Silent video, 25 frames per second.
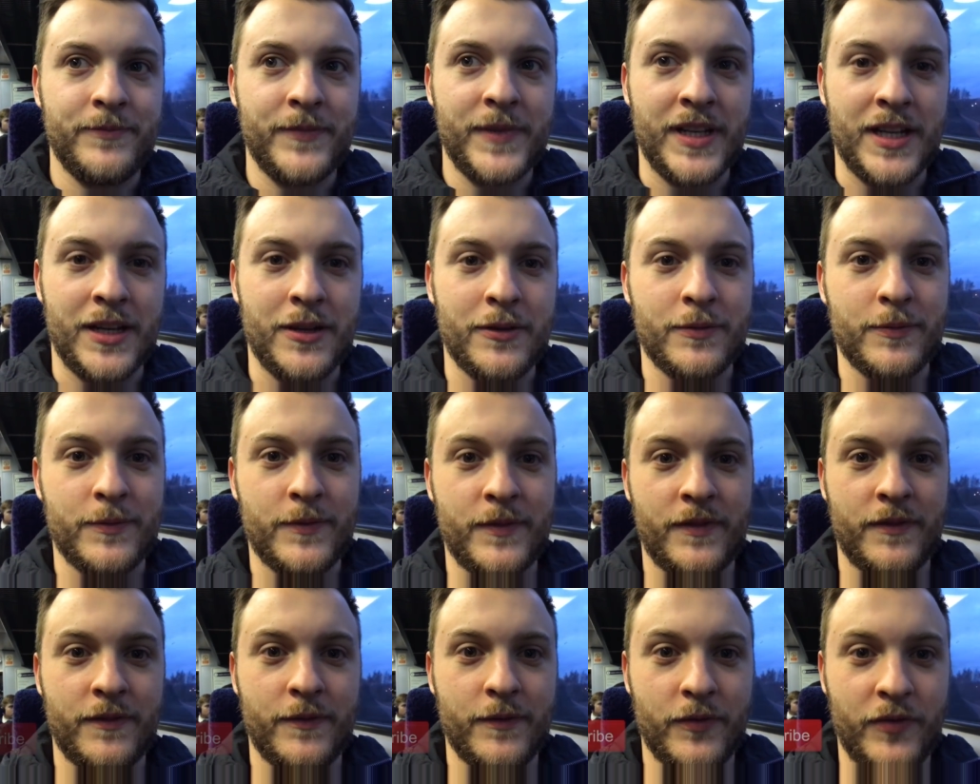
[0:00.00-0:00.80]
You know,
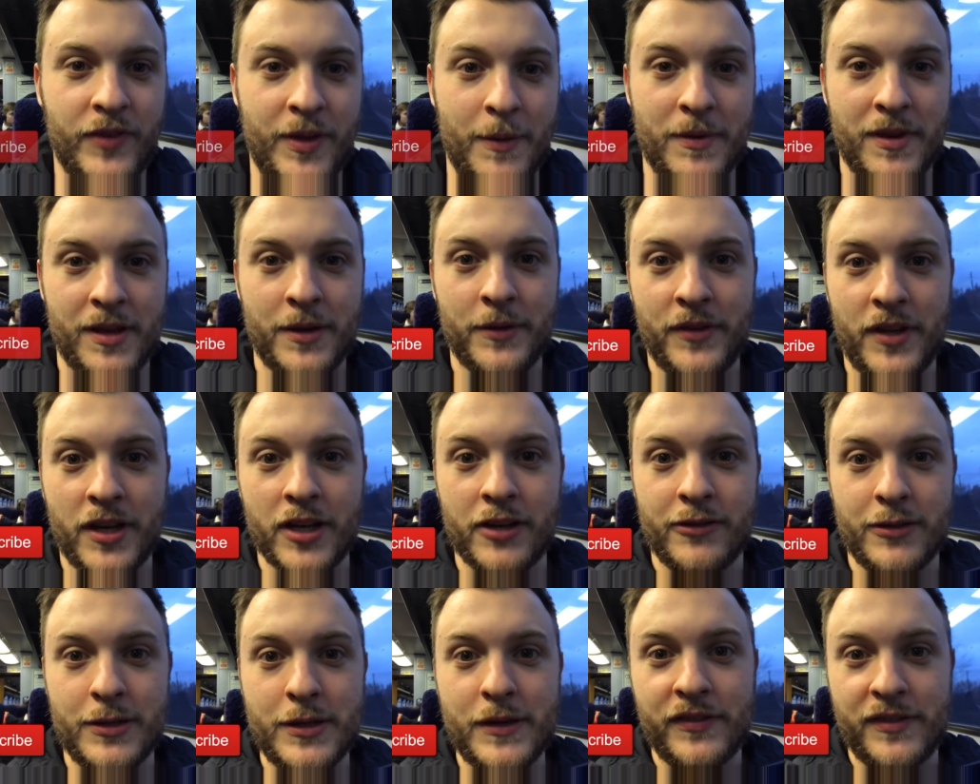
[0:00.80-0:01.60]
some of those
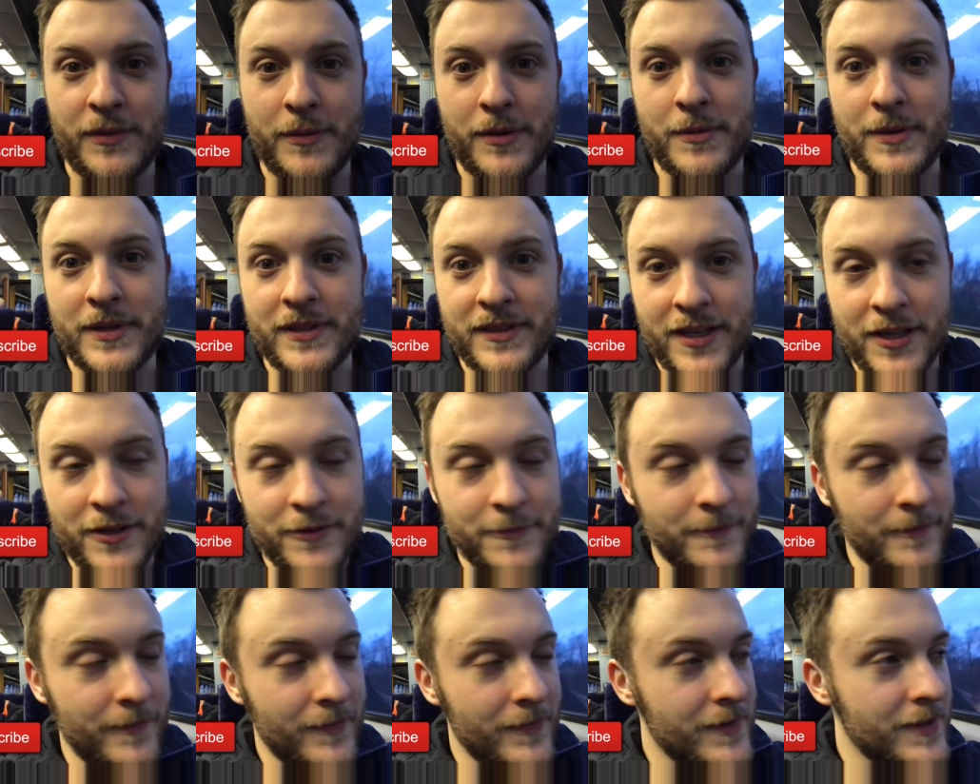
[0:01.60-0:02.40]
I agree with, some of them I
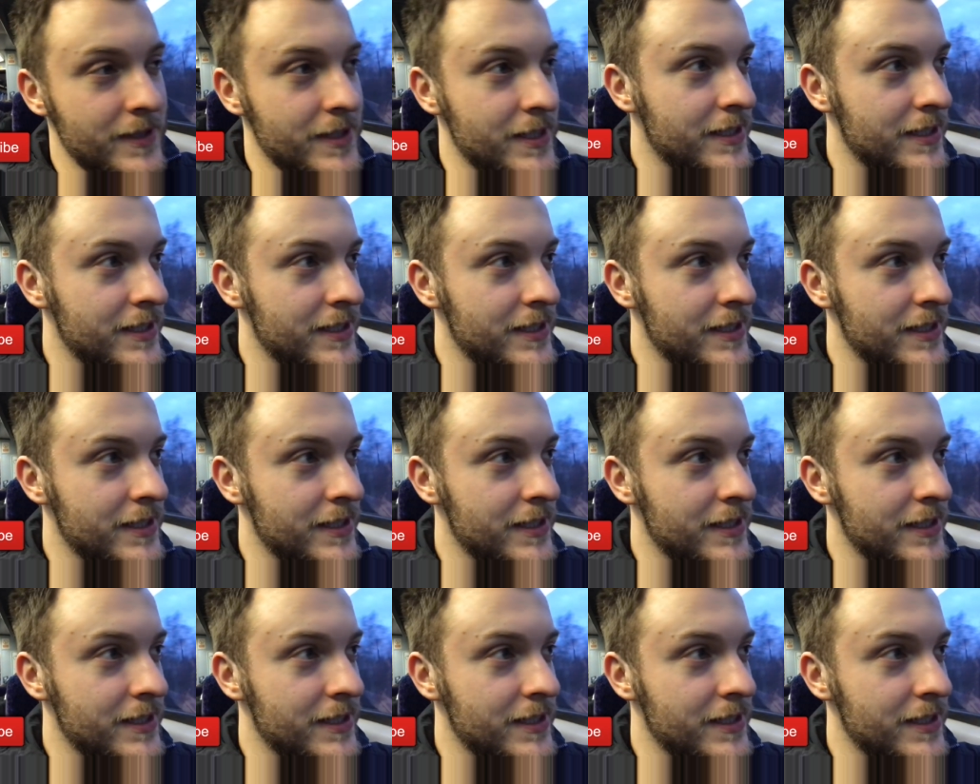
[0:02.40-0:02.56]
don't.